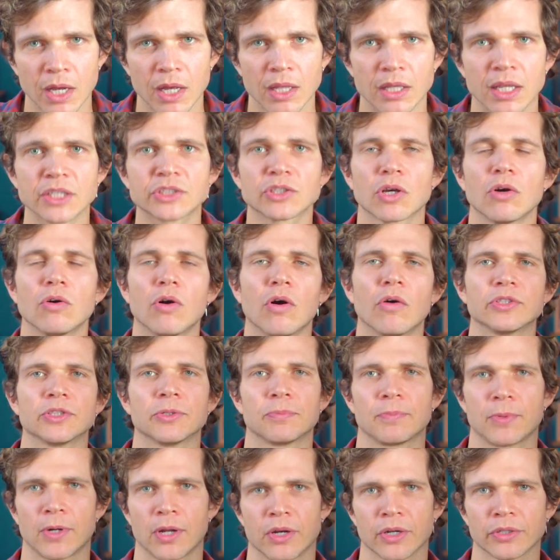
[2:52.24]
let's go over the
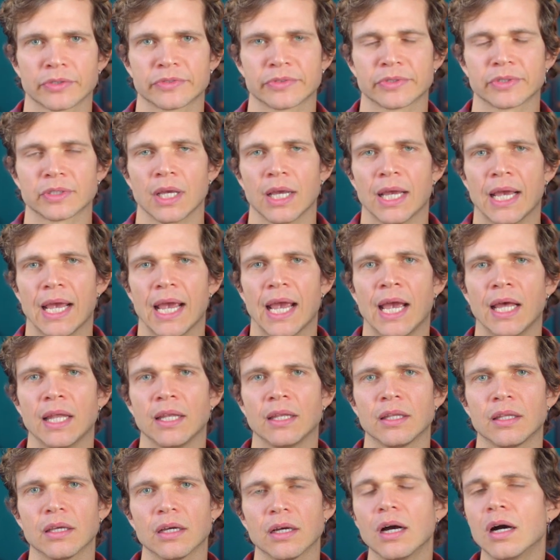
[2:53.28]
products.
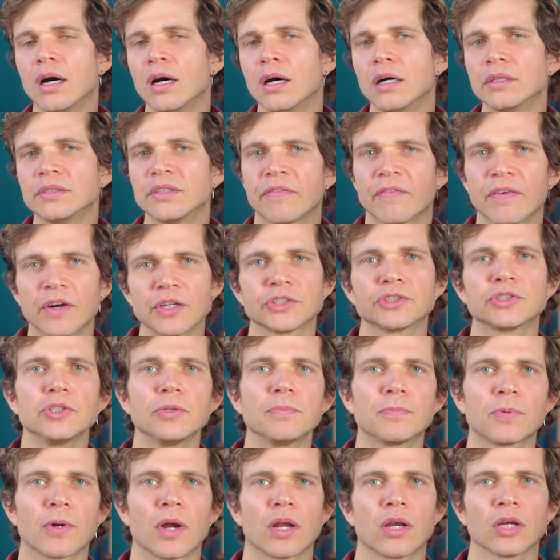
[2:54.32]
And uh, the first two
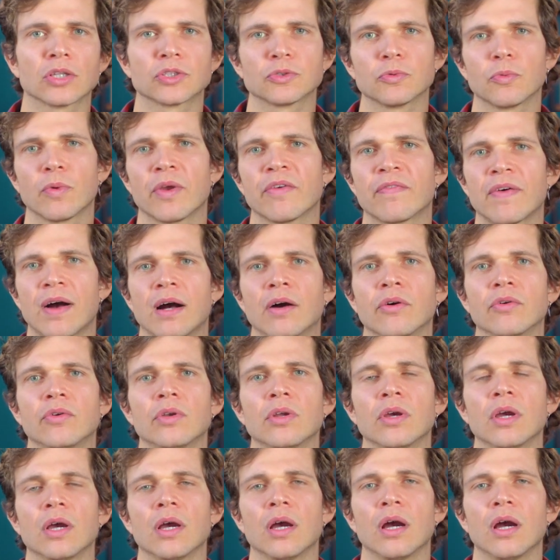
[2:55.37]
products we found